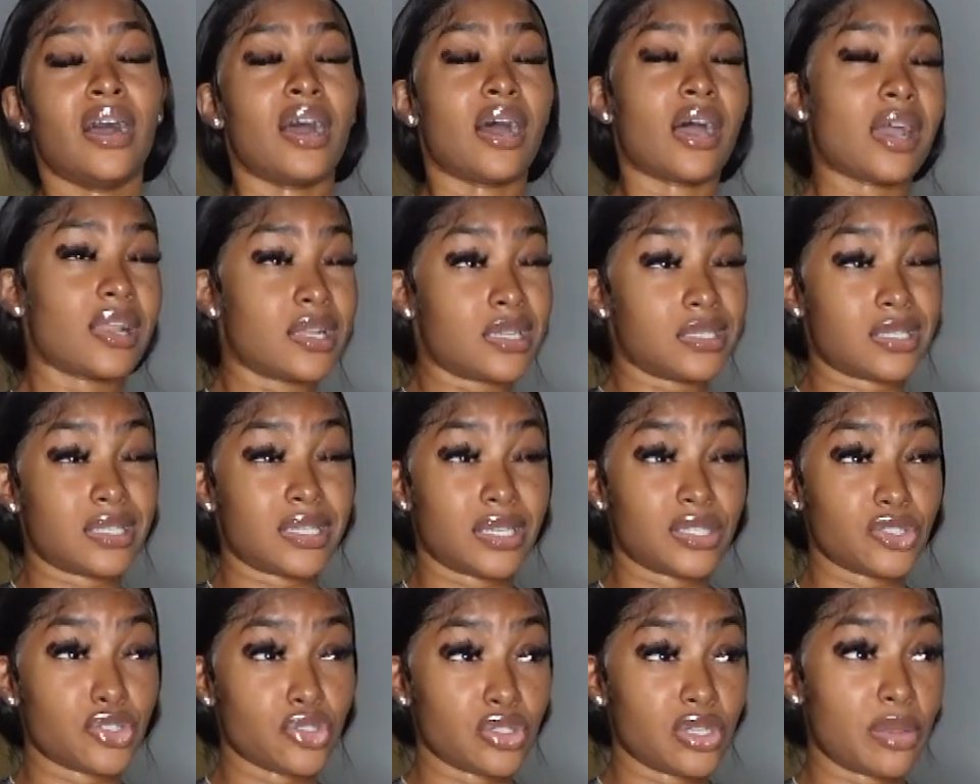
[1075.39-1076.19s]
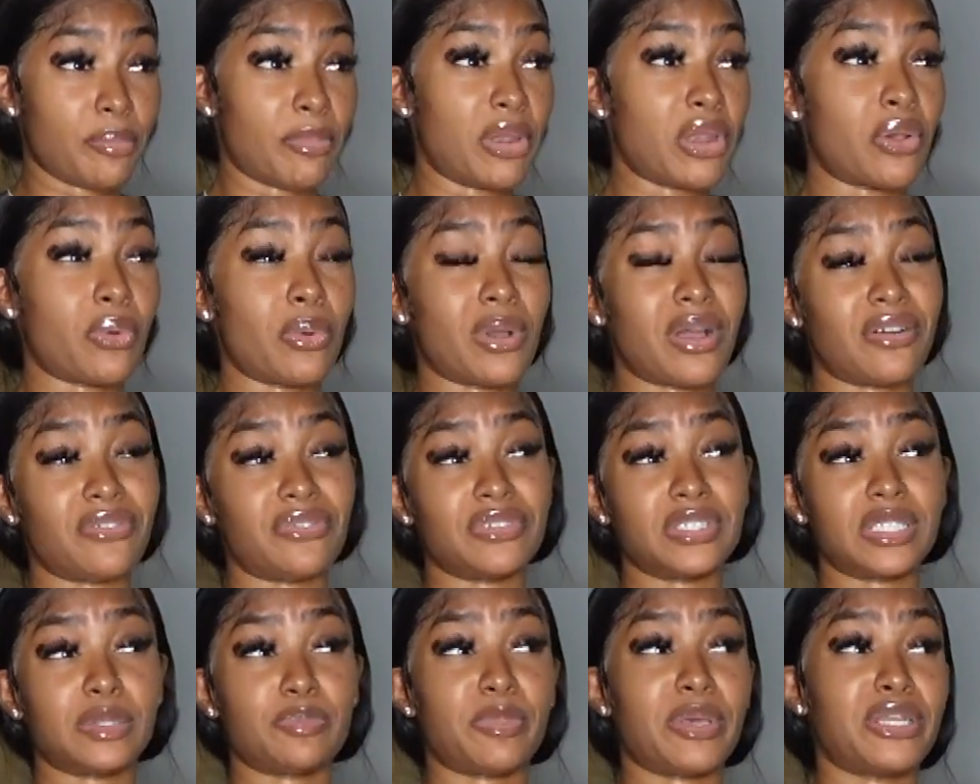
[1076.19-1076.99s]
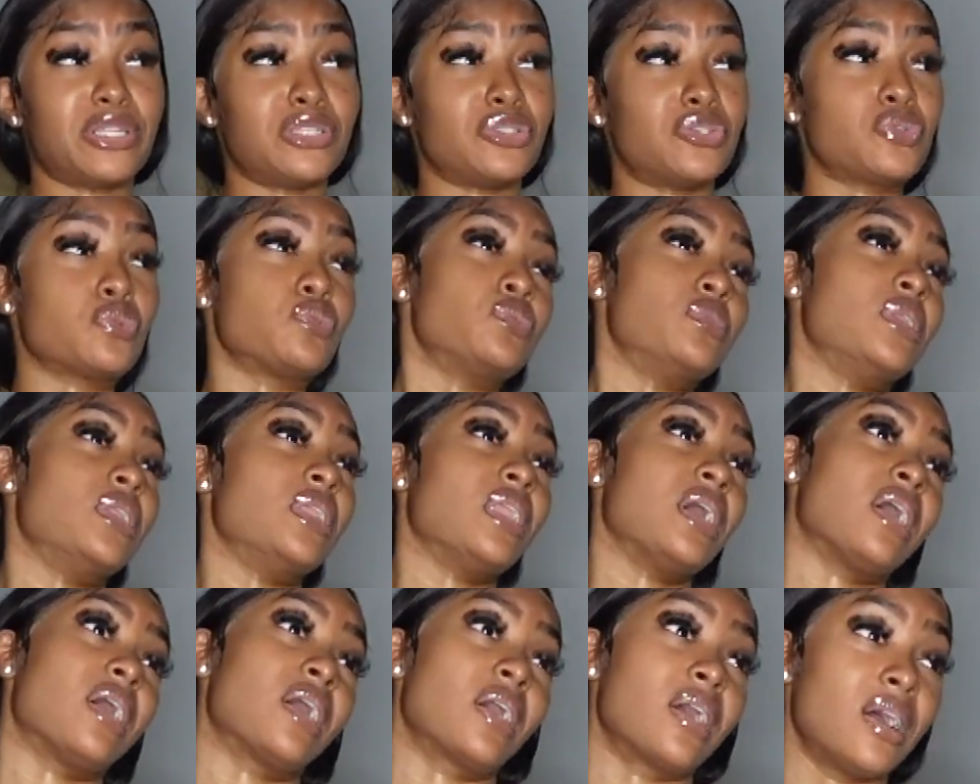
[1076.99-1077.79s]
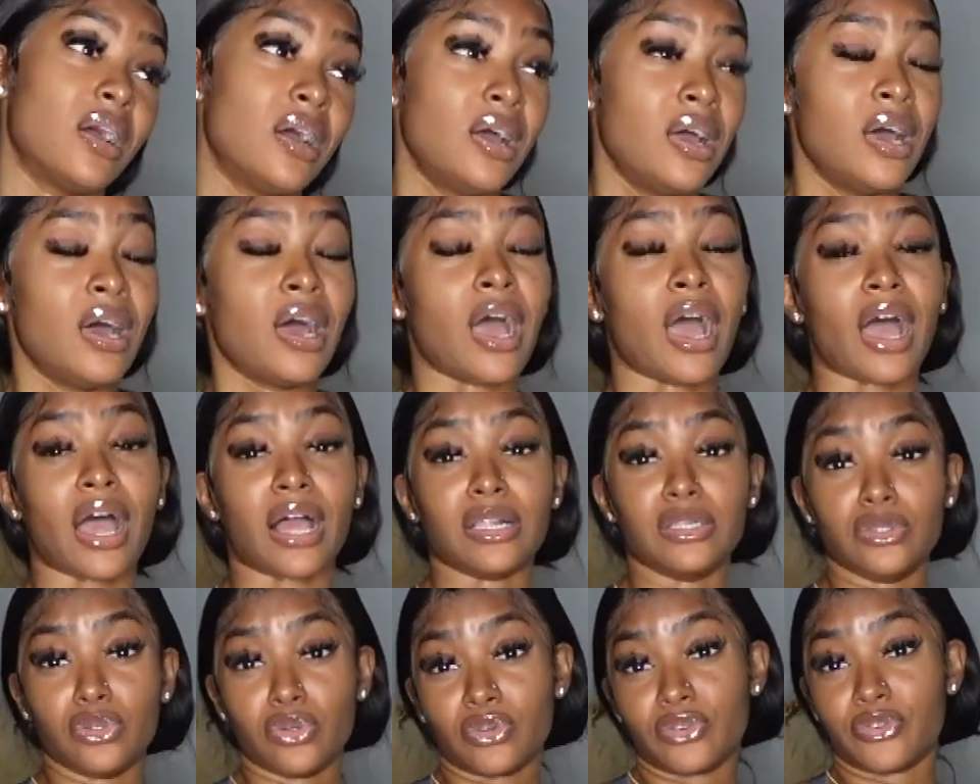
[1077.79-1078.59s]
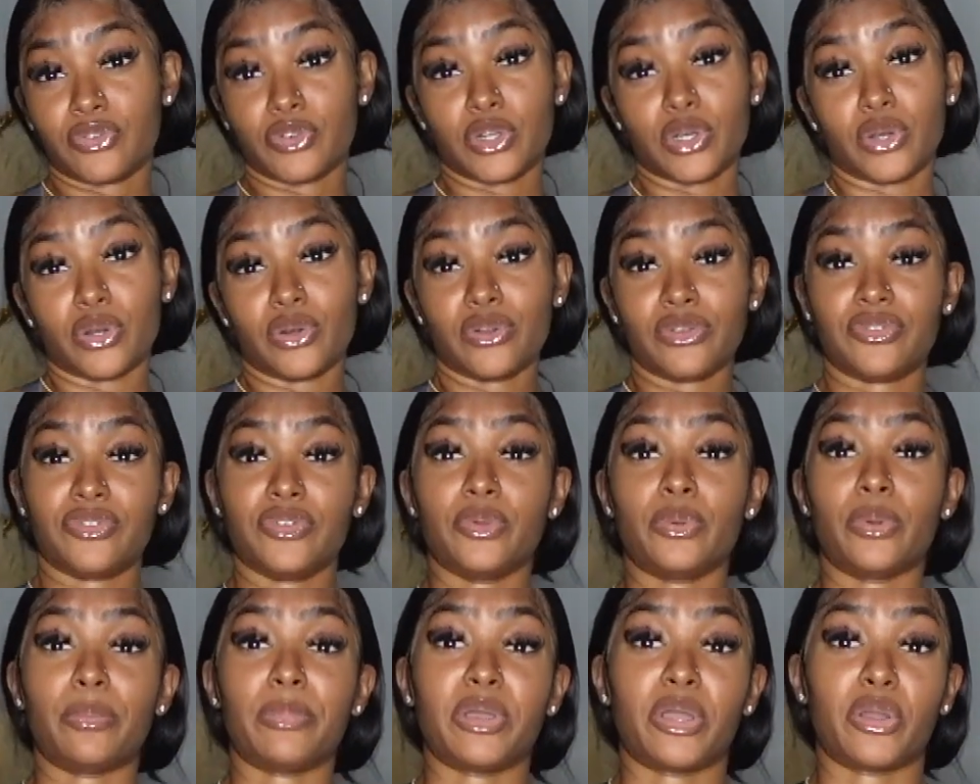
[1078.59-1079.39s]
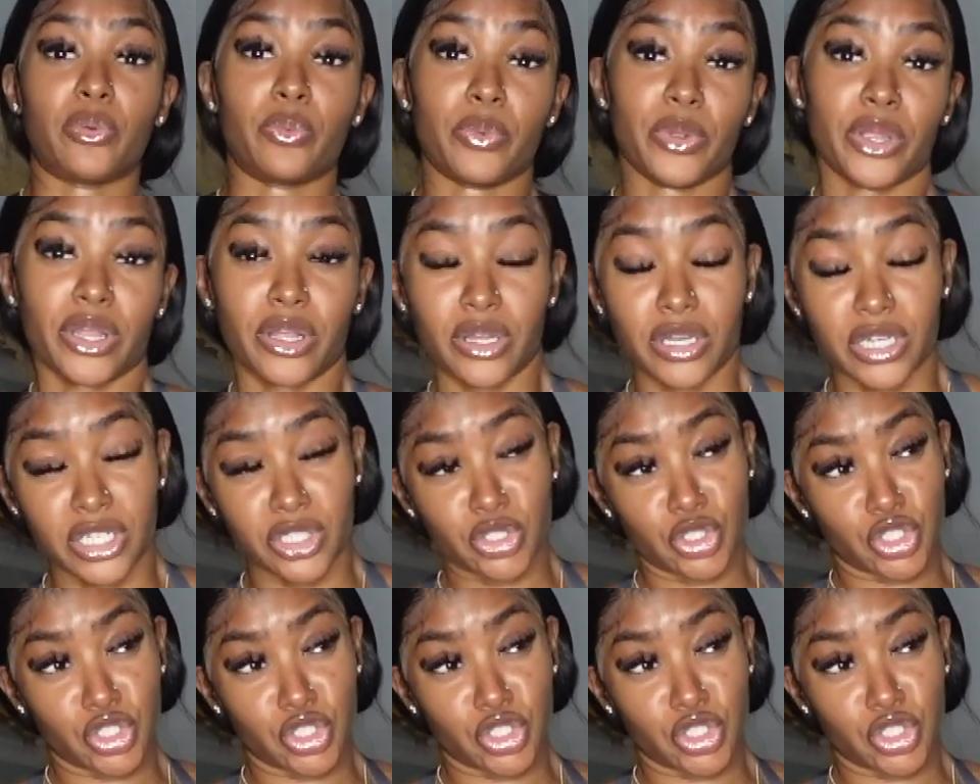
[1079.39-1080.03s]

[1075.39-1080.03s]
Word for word: honestly and truly i don't want to spend too long i look for the outfit when i go wear go to the